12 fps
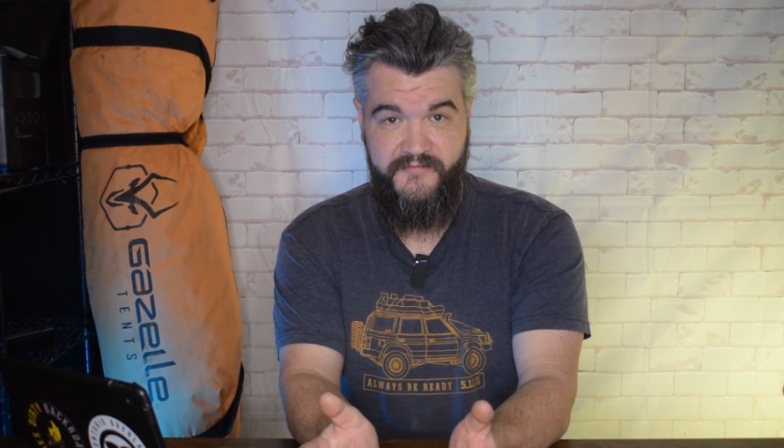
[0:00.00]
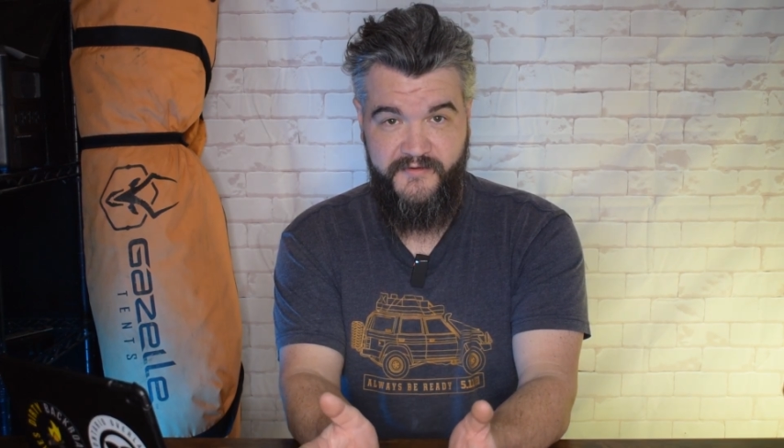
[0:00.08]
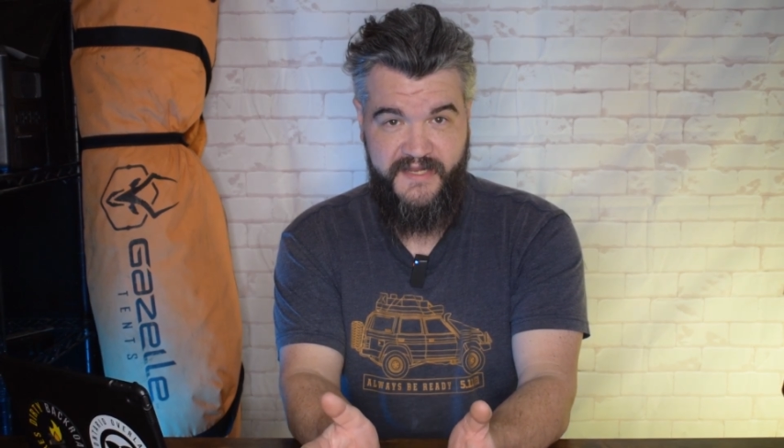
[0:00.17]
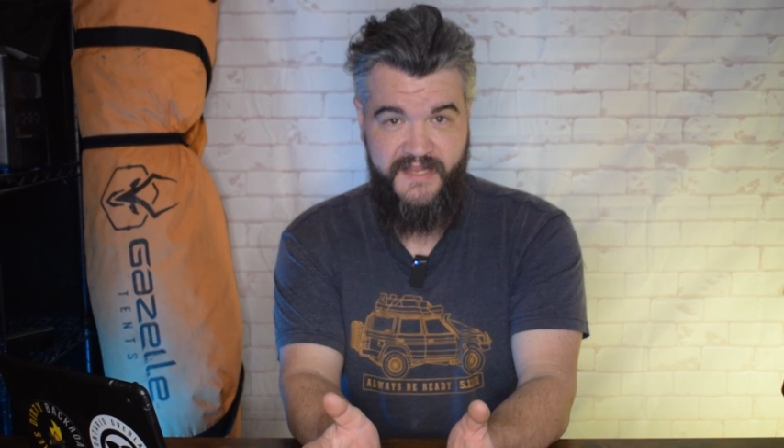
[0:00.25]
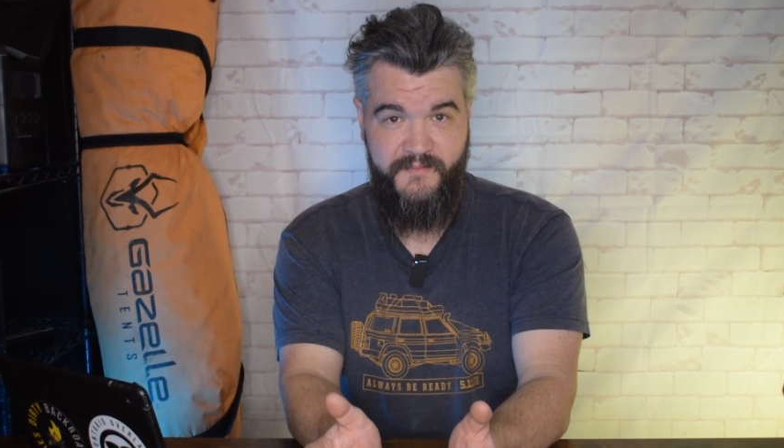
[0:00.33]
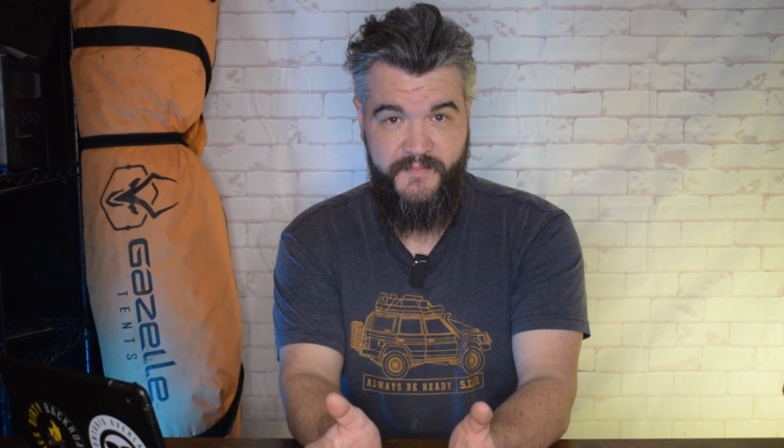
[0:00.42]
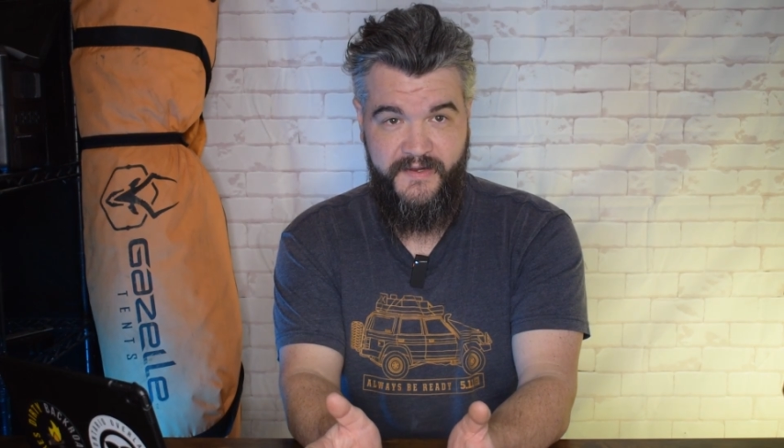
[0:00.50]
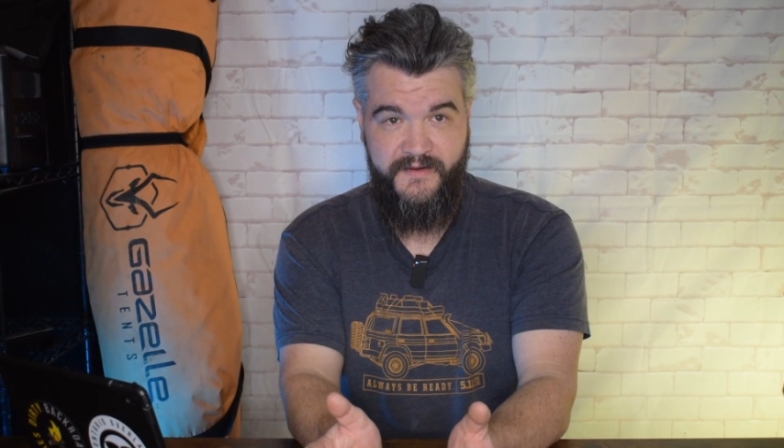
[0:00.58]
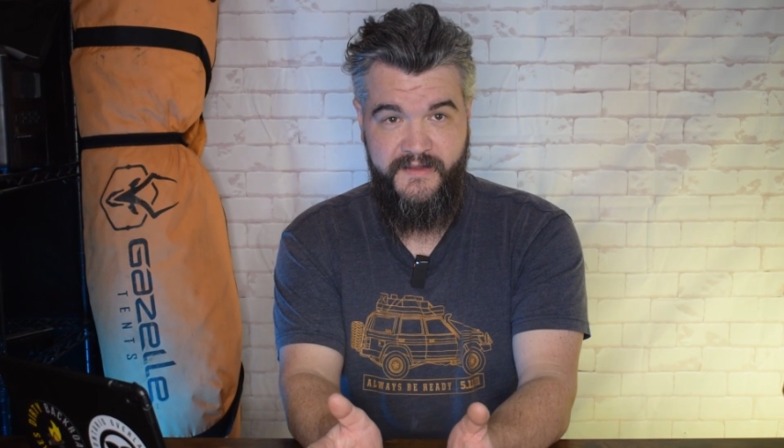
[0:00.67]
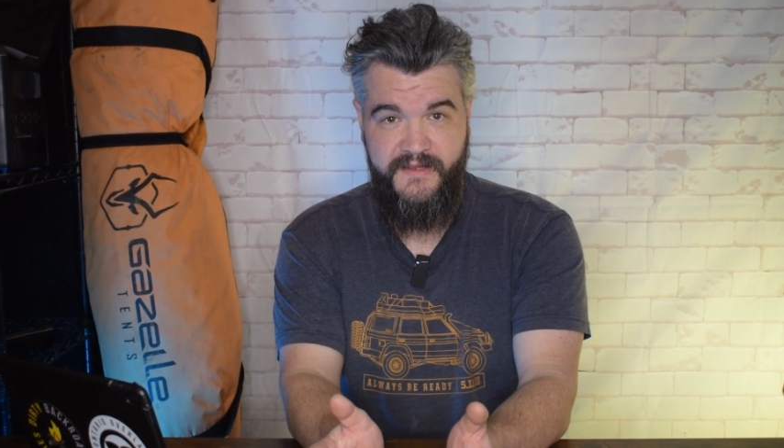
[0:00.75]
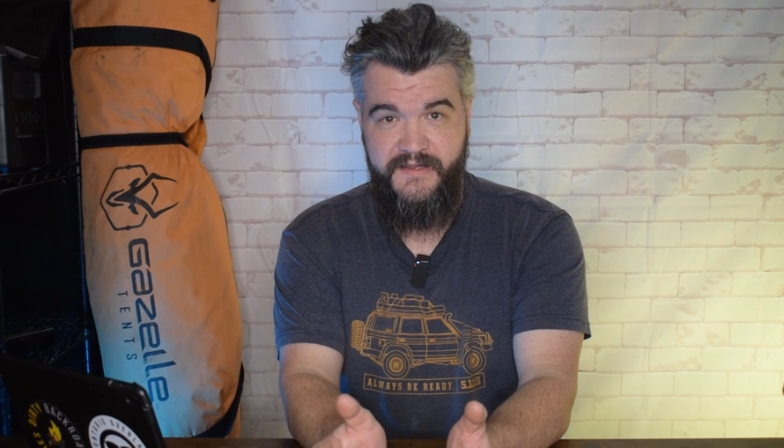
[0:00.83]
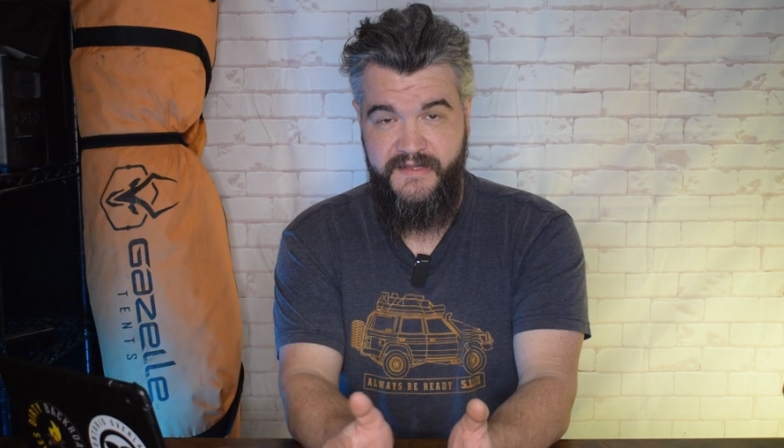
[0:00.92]
for camping.
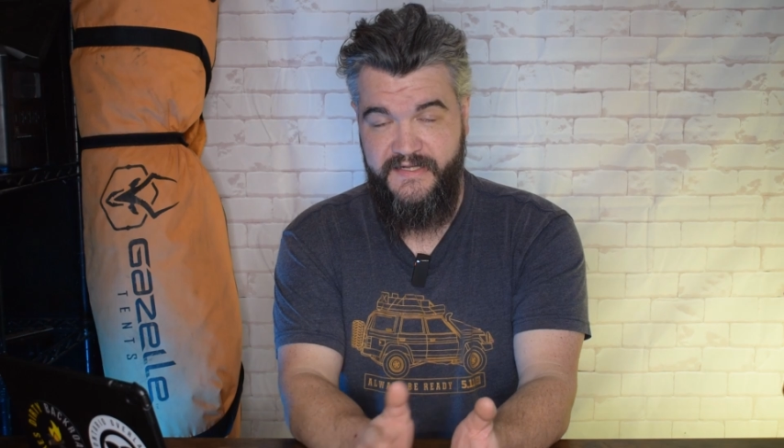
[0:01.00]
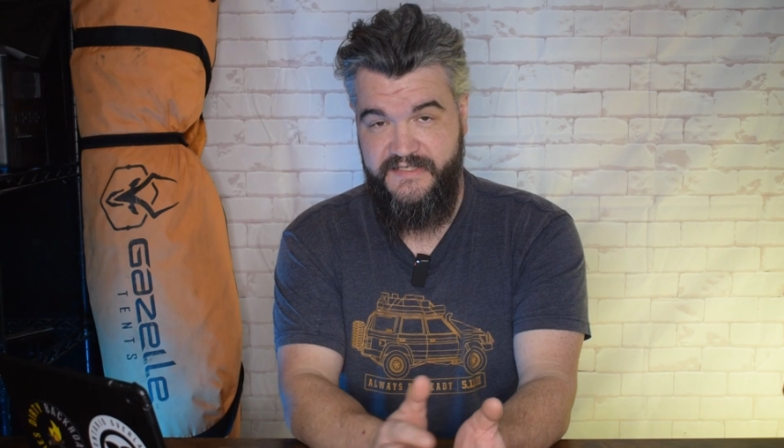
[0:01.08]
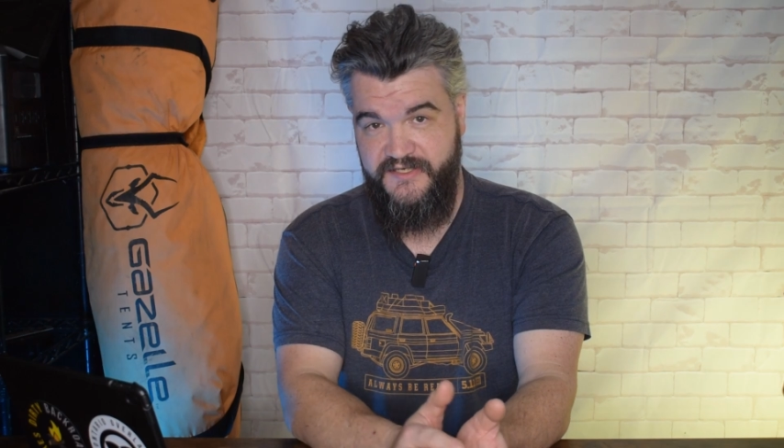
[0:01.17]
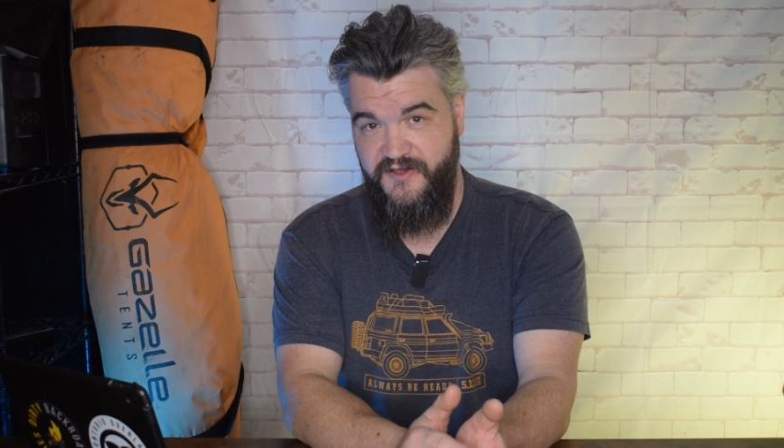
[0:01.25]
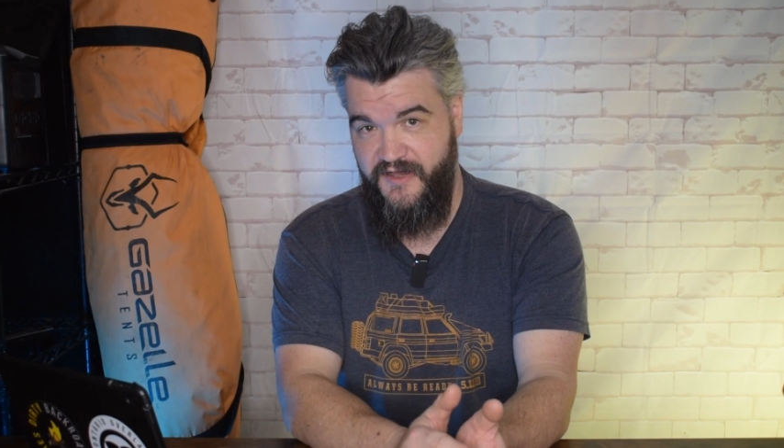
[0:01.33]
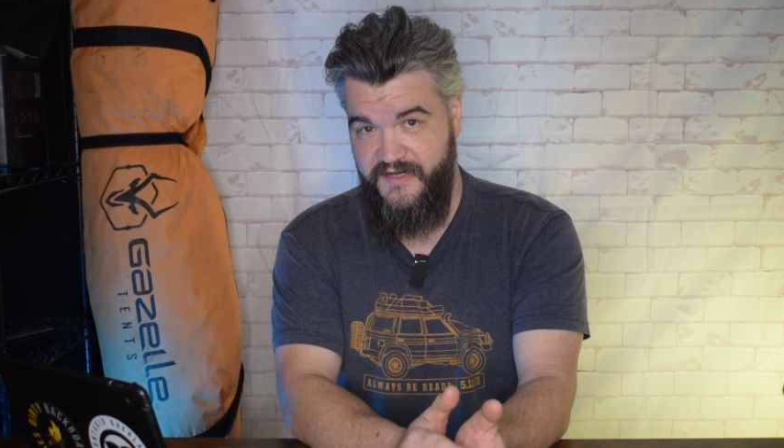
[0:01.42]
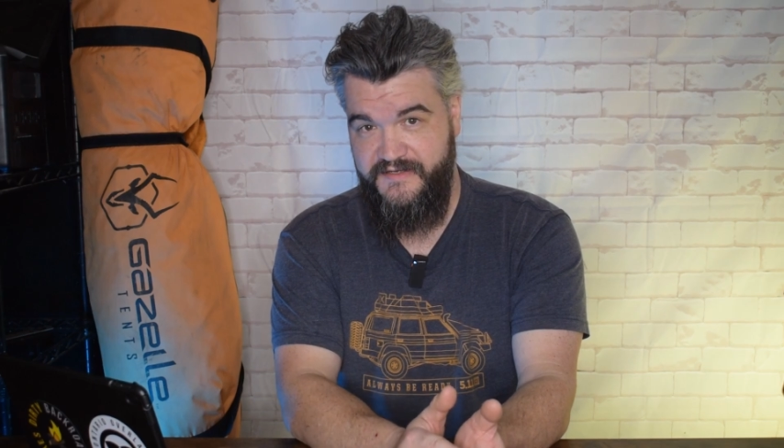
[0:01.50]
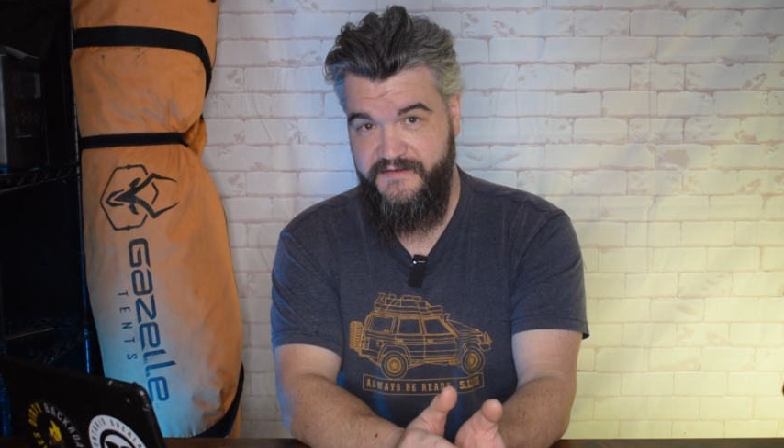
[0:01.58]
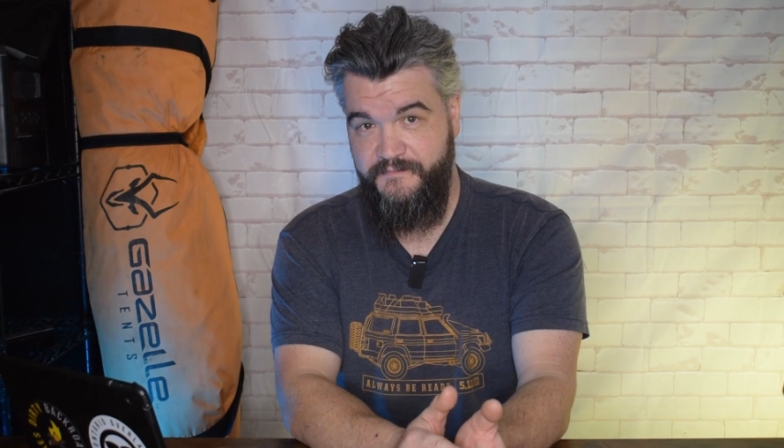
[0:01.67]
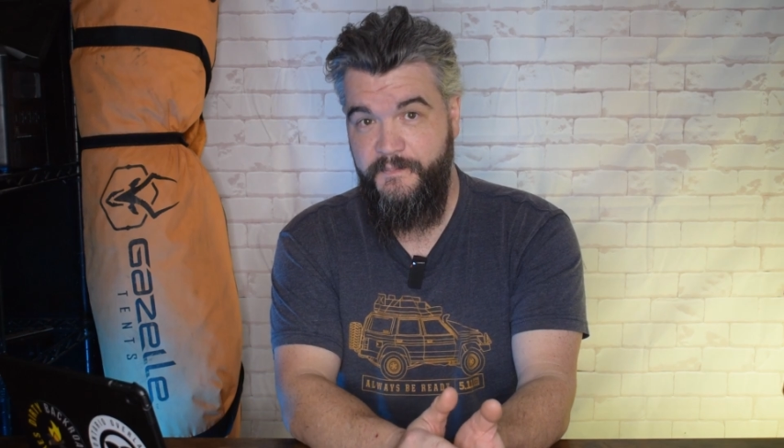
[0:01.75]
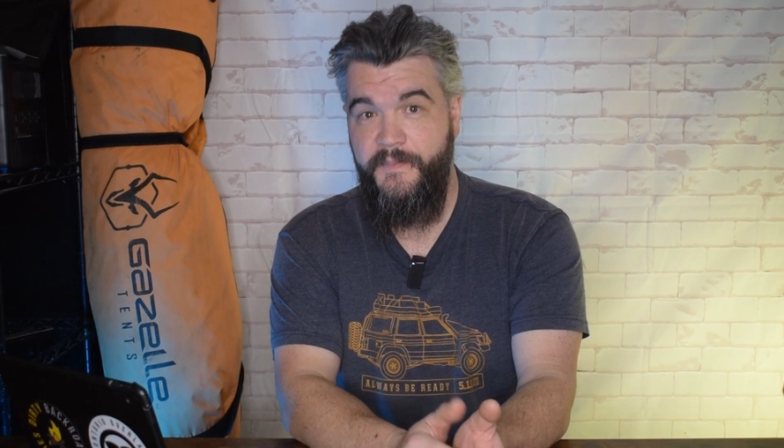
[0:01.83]
It's not.